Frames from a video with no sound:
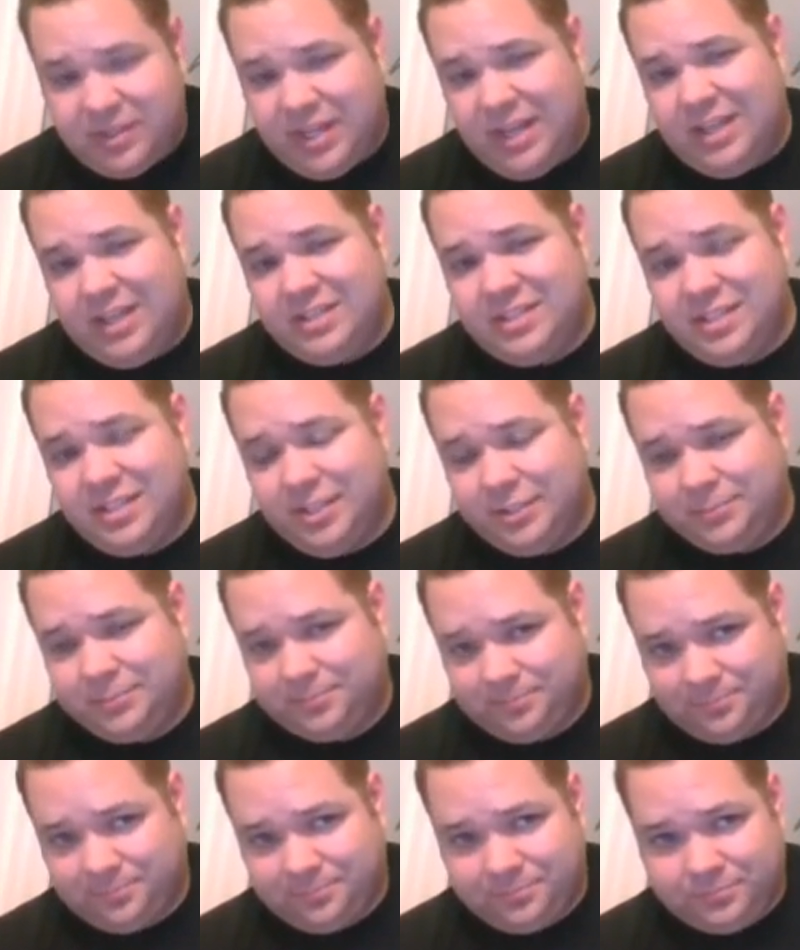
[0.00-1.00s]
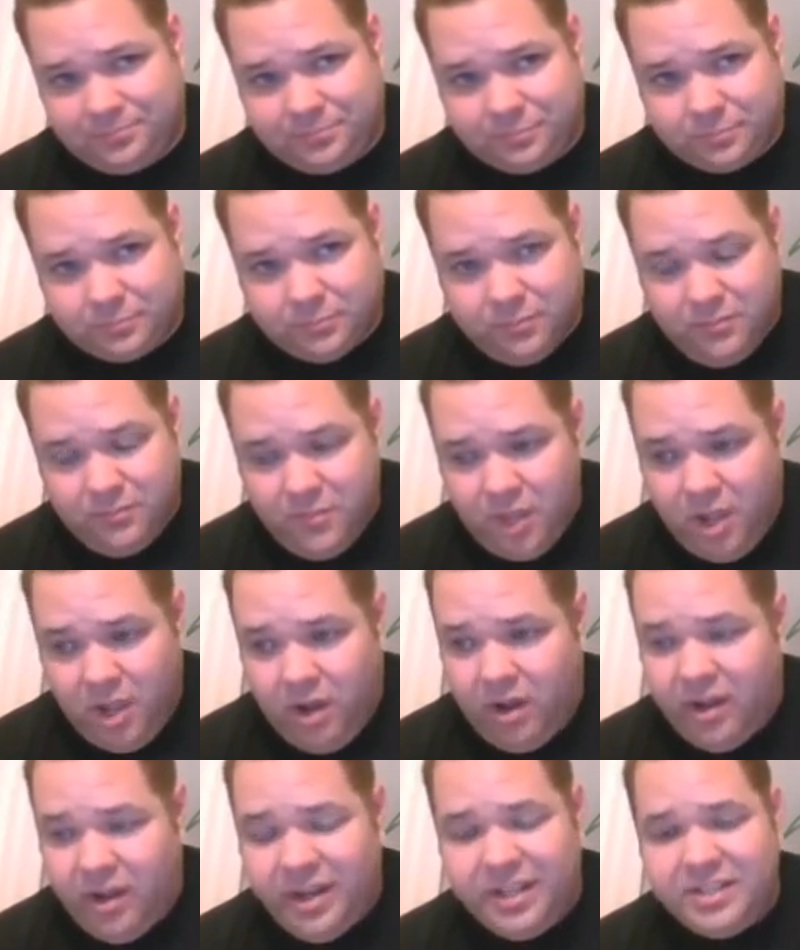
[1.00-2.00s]
content
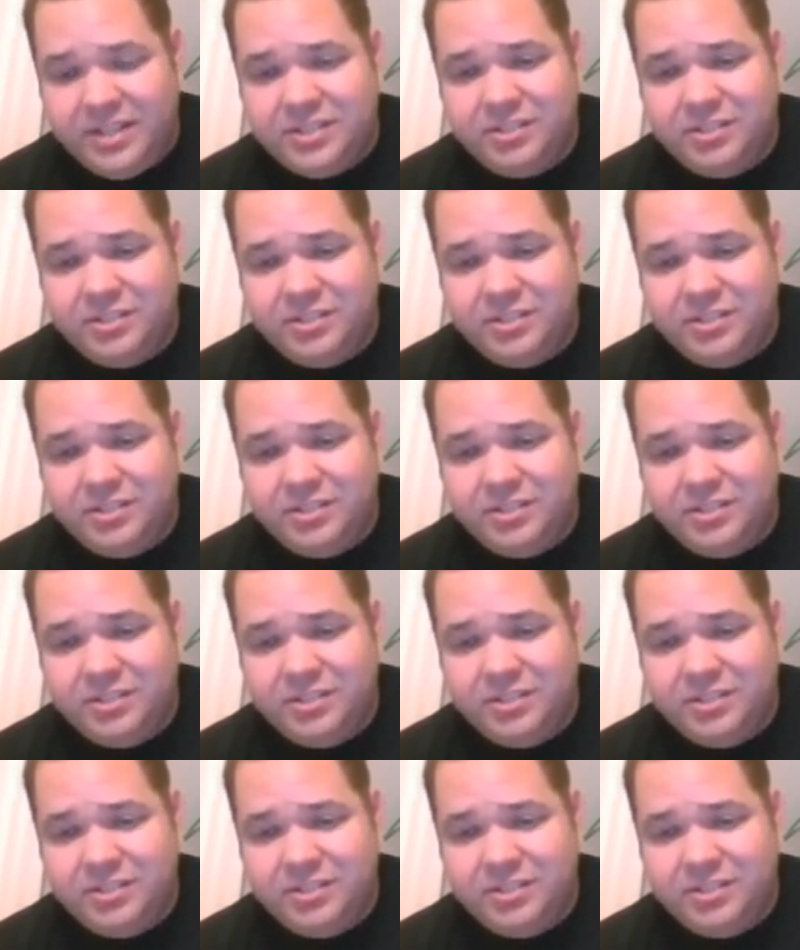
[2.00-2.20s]
on